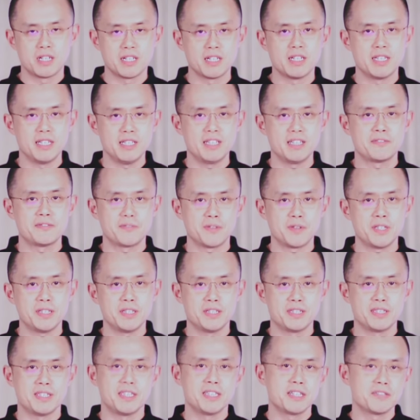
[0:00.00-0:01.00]
in, a,
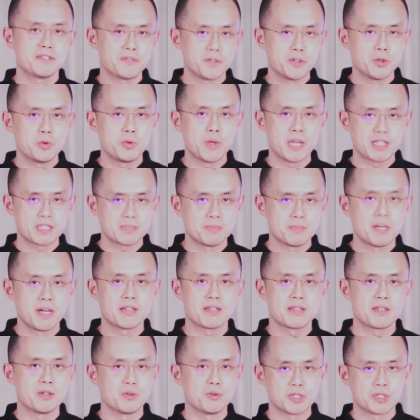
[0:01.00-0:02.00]
in, a few weeks, months,
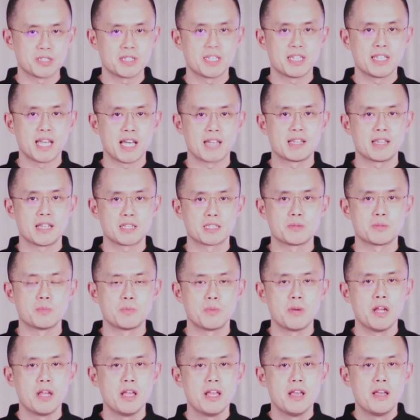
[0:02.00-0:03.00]
you will see that there's
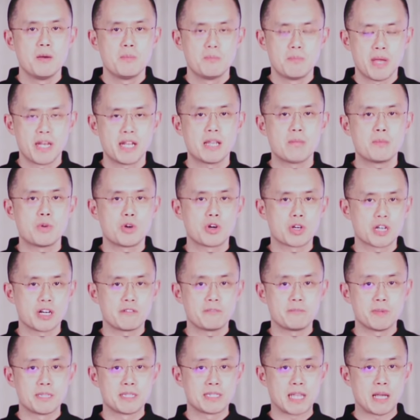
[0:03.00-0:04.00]
many more
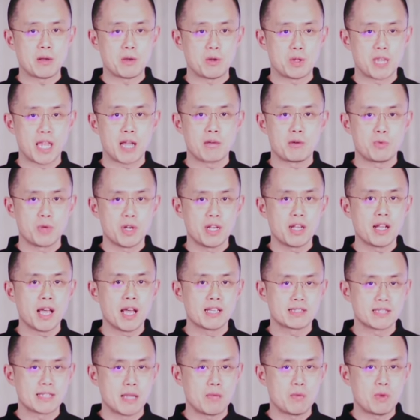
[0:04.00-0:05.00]
governments that, that realize
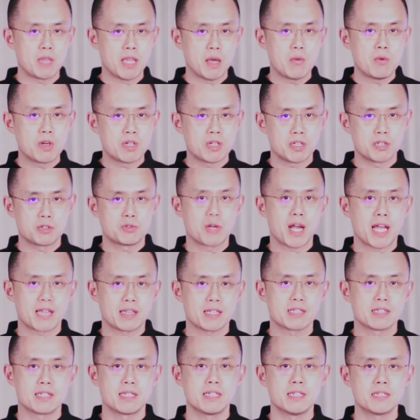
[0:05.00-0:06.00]
they, they want to attract
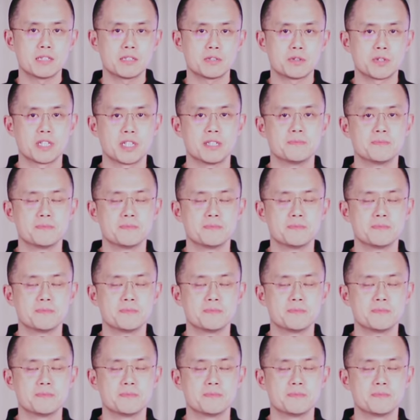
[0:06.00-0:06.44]
this industry.